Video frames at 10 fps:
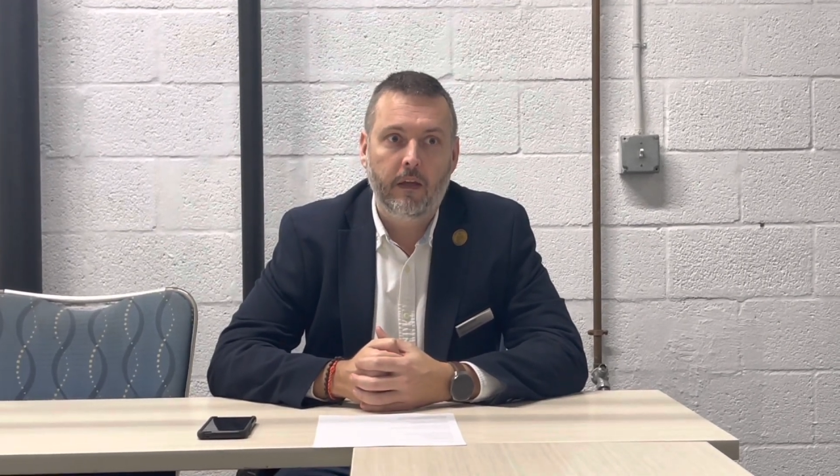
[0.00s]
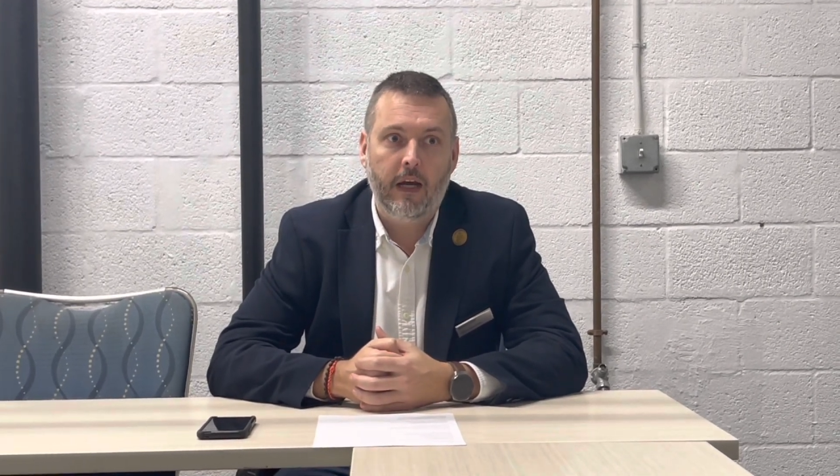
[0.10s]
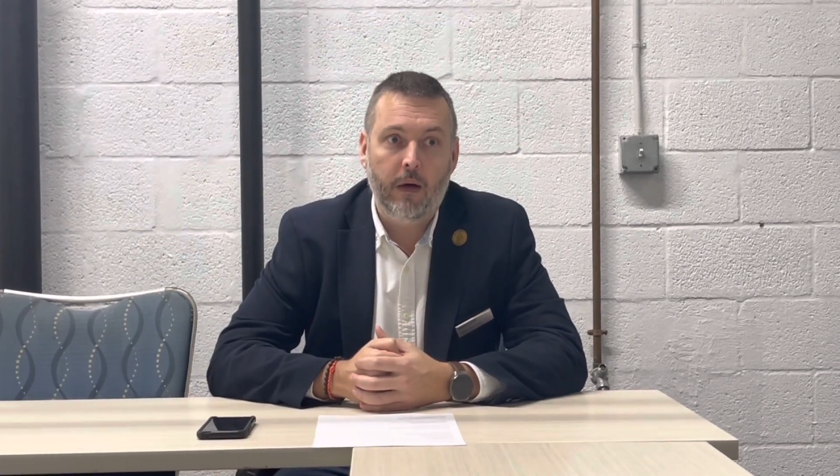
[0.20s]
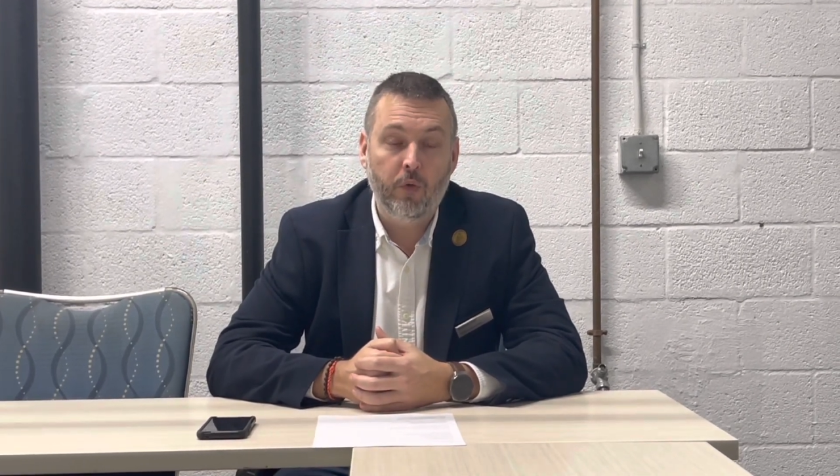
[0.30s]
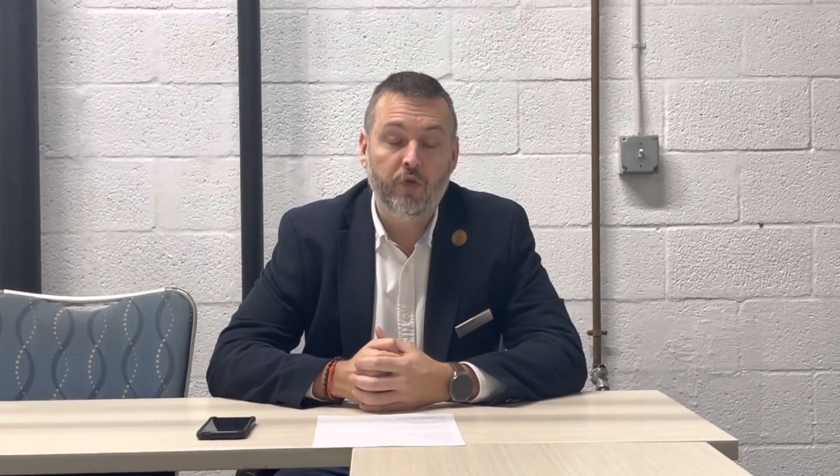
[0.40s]

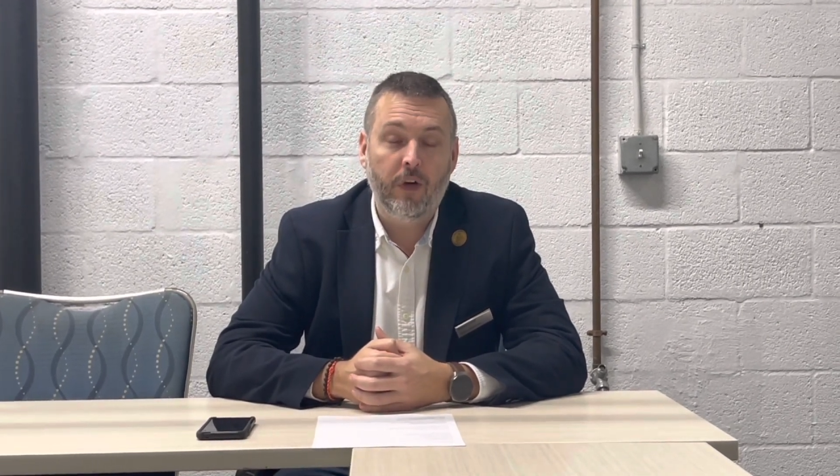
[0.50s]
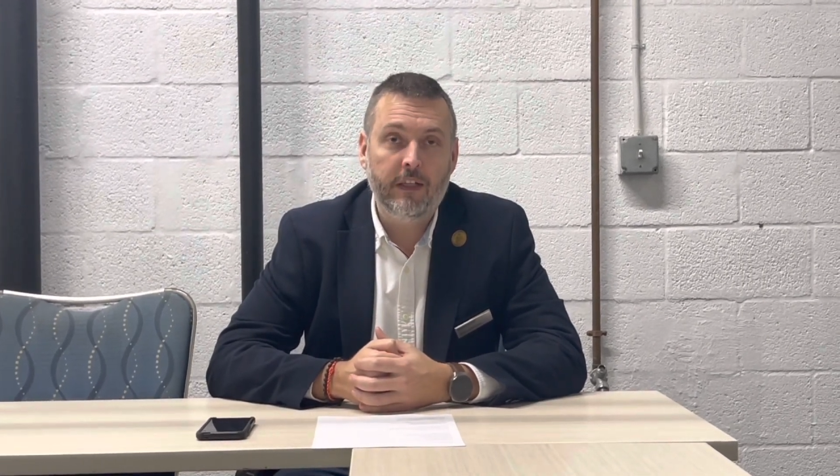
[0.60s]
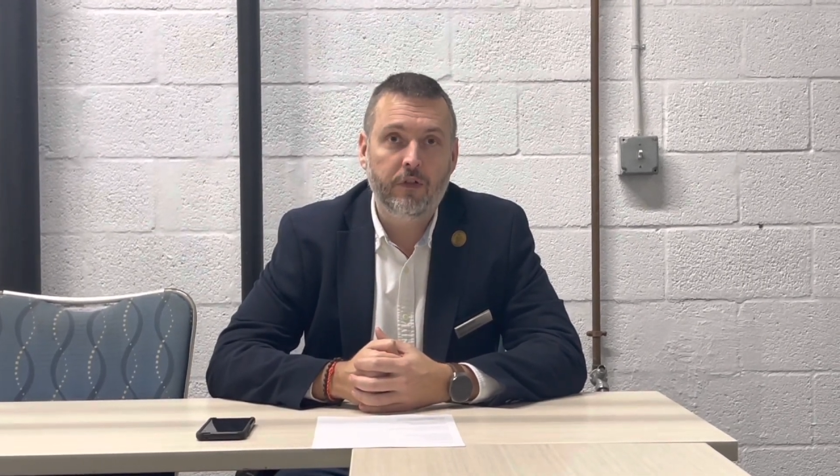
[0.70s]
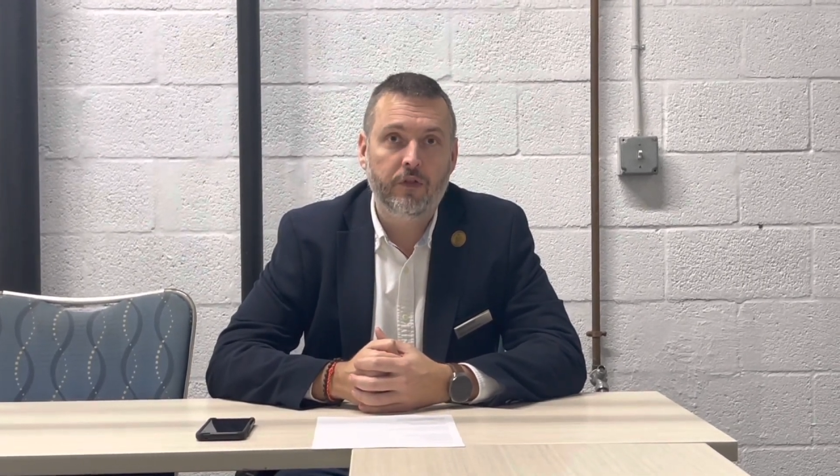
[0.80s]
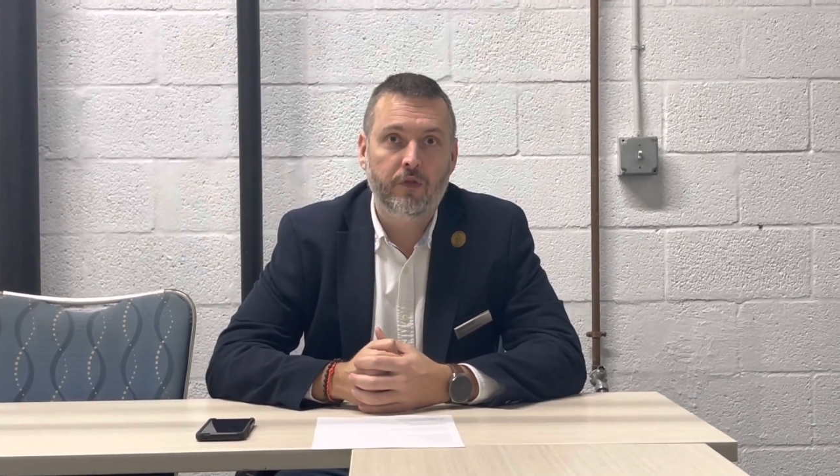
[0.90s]
I would
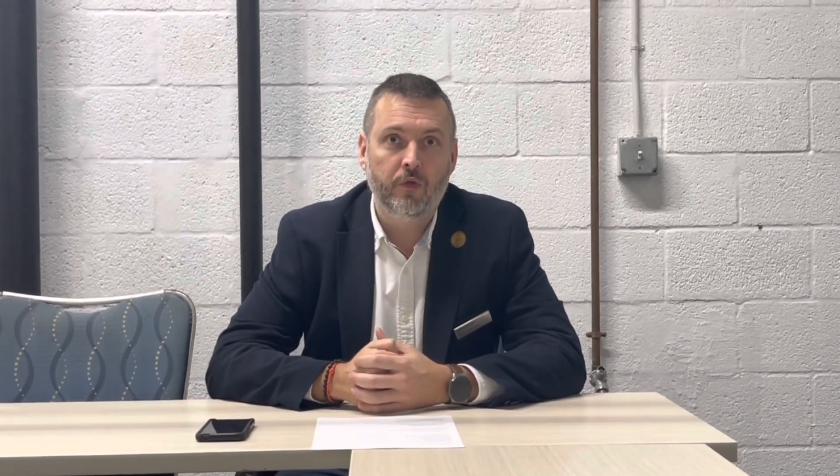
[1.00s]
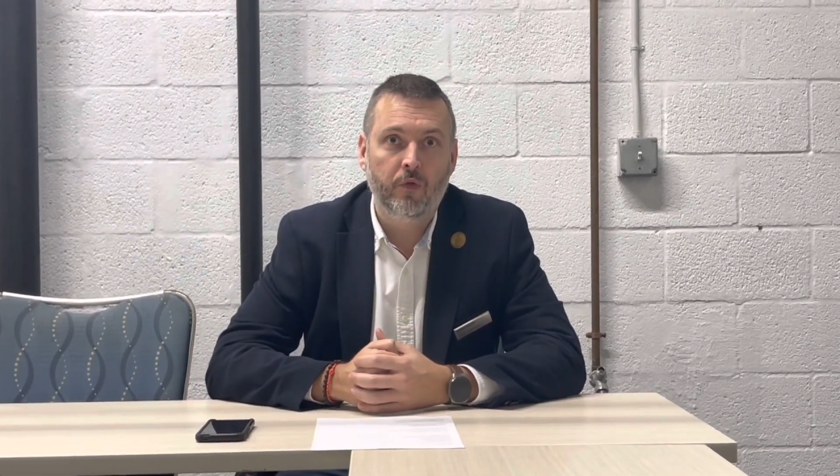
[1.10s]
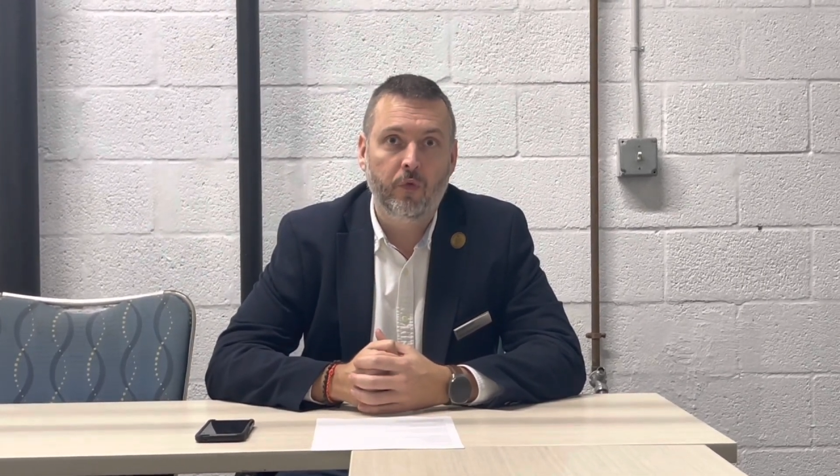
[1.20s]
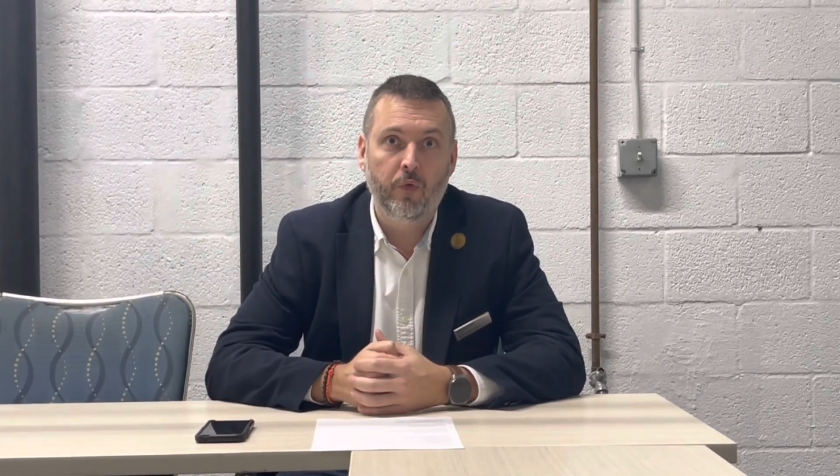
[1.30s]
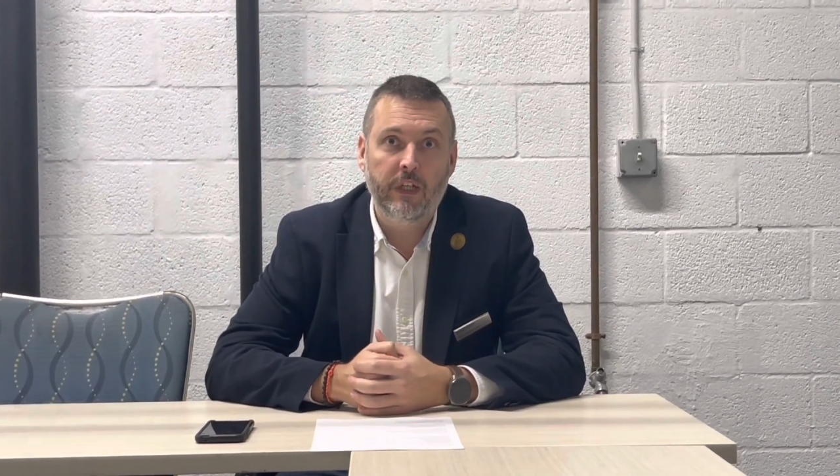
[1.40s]
rather to
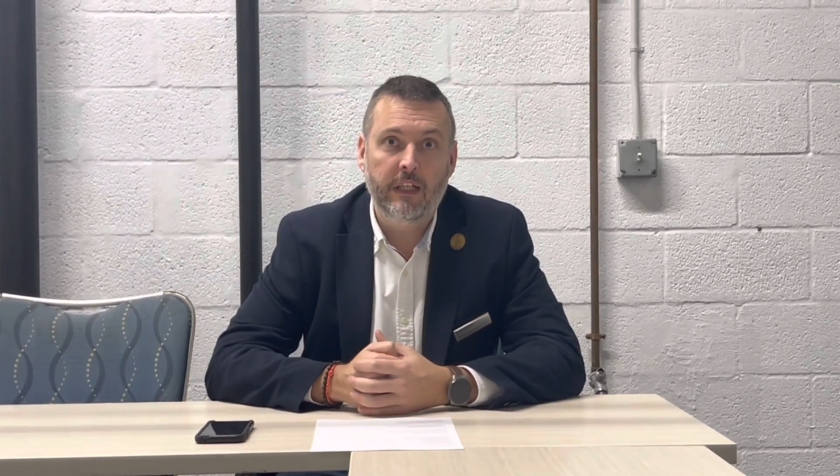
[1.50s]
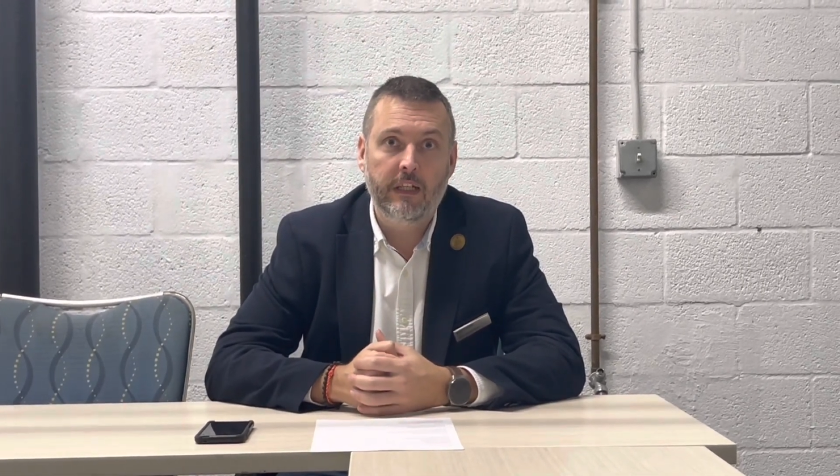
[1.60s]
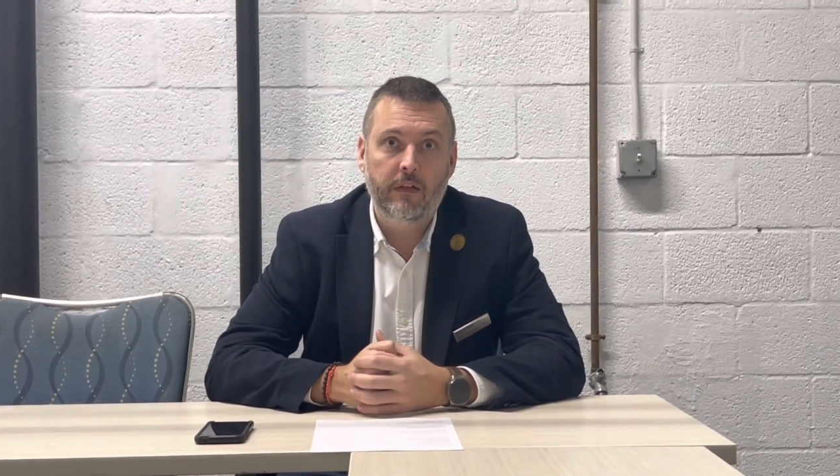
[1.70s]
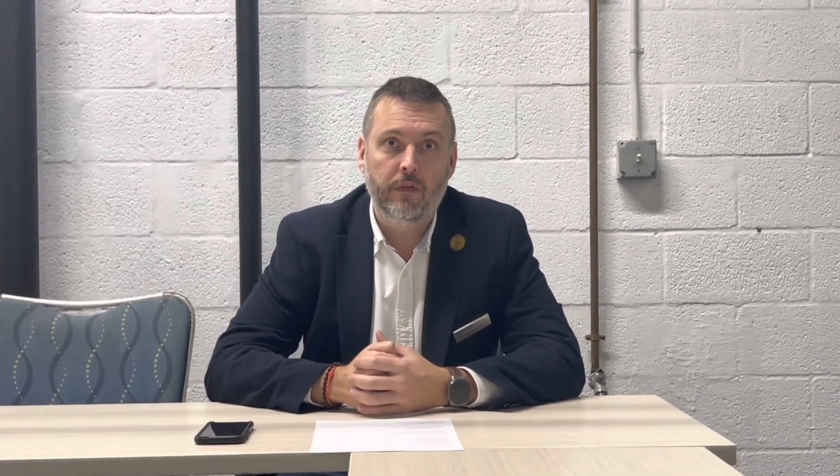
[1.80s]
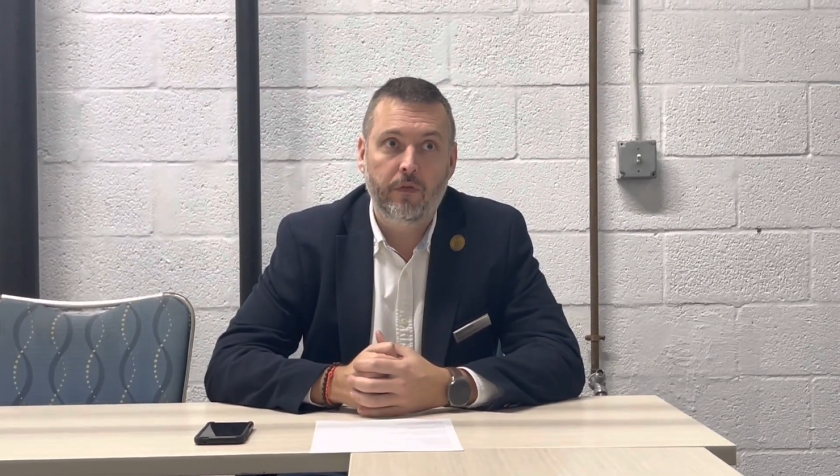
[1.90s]
read
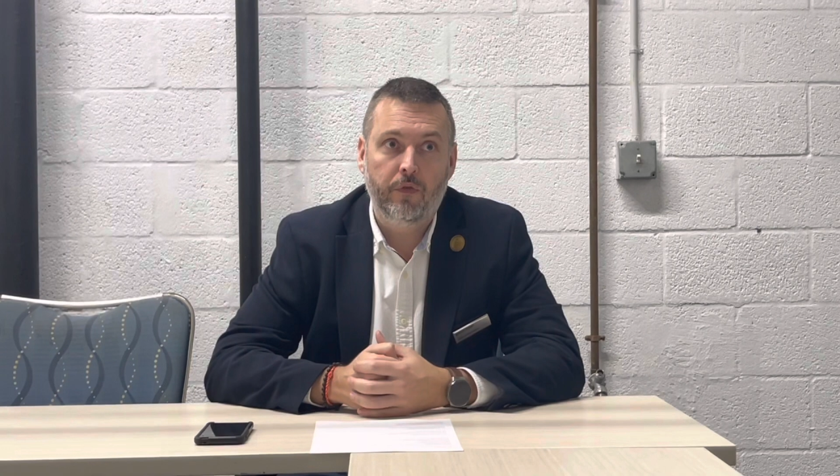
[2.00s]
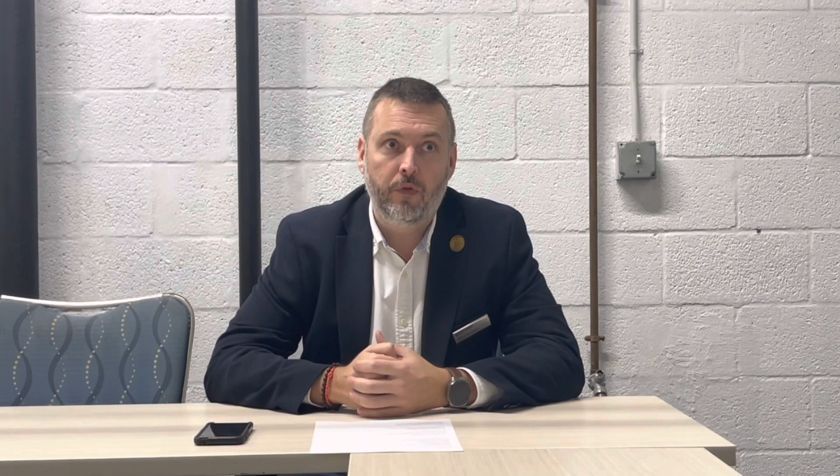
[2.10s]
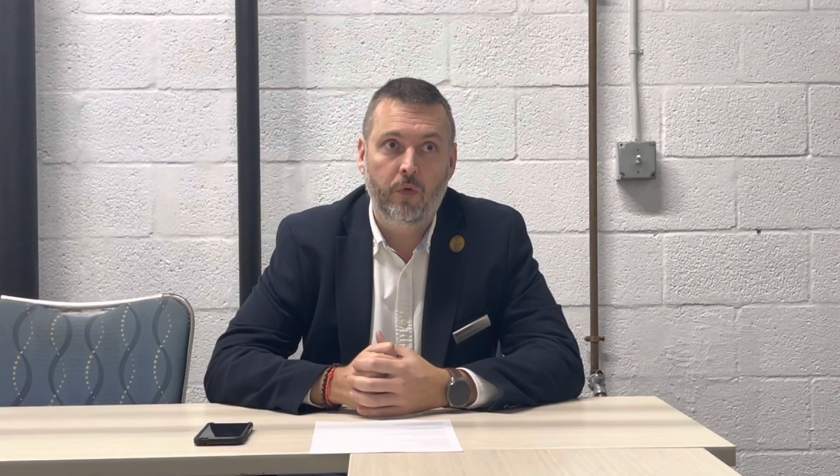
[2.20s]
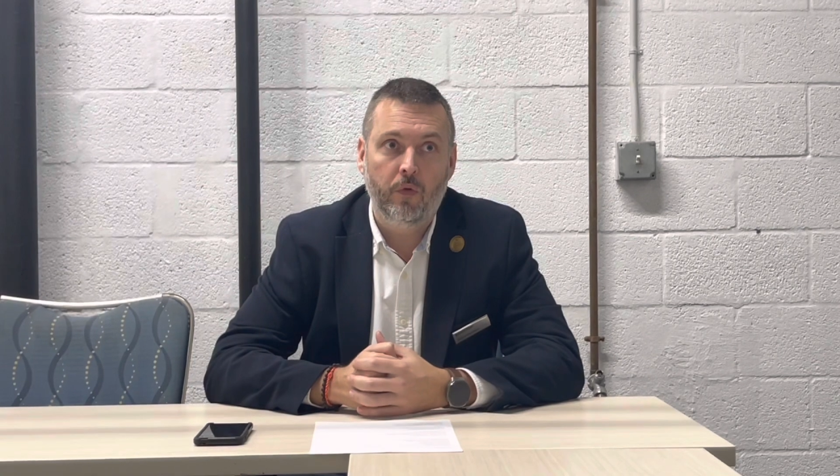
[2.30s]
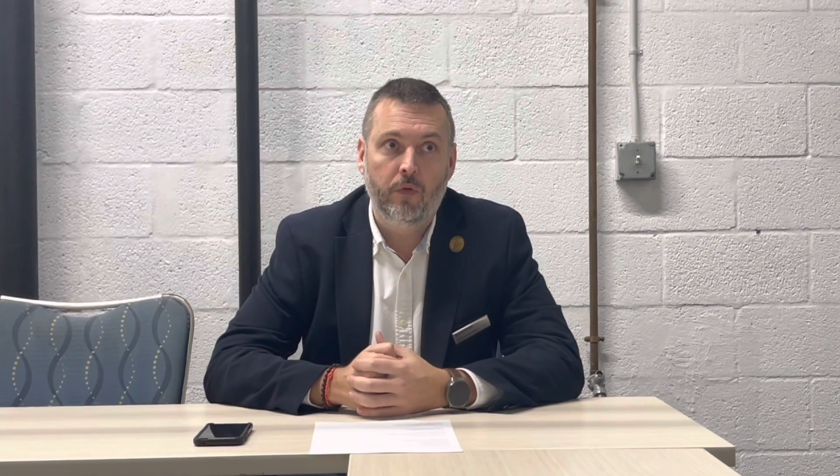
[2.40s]
it
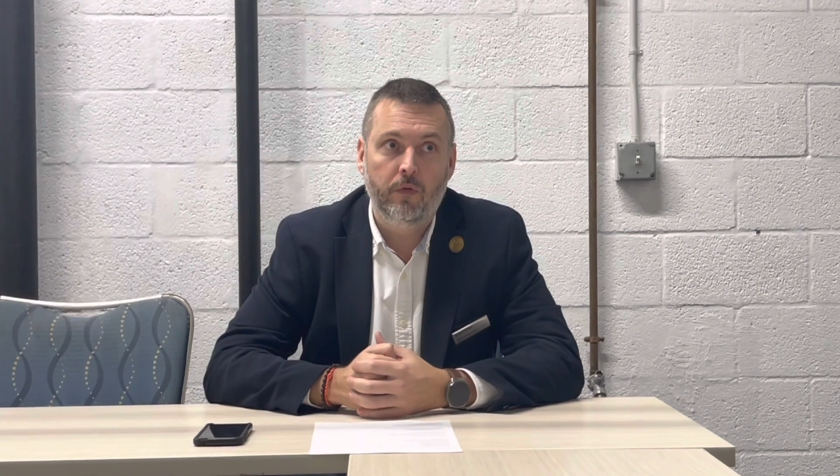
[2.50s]
through